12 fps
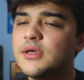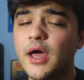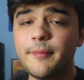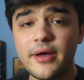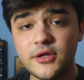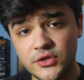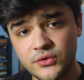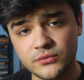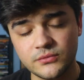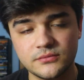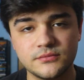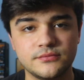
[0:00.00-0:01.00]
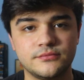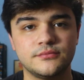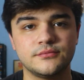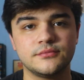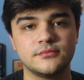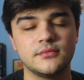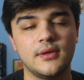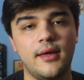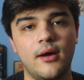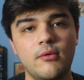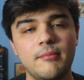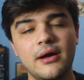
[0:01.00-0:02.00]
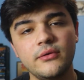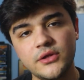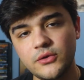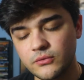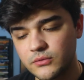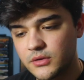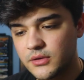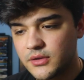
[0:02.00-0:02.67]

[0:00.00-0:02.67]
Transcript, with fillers: How about you? How about you?